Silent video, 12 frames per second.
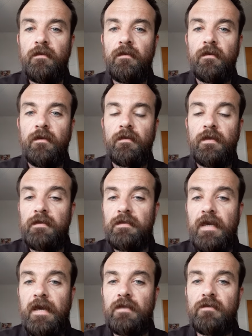uh, the
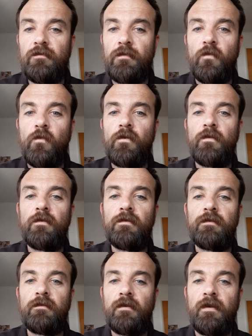attacks from the
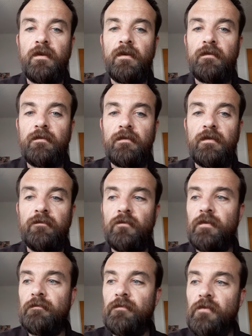world and
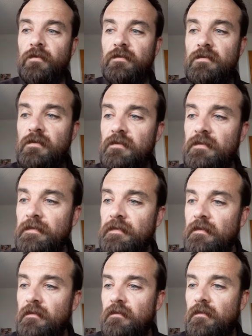evil influences.
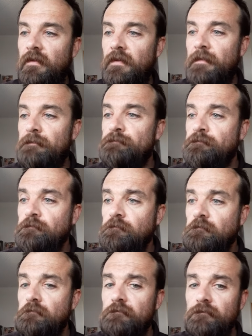Um,
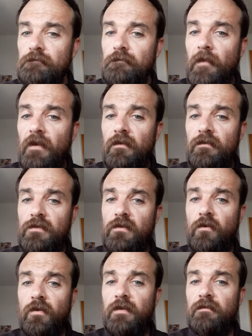and
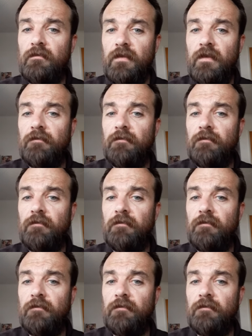so he, then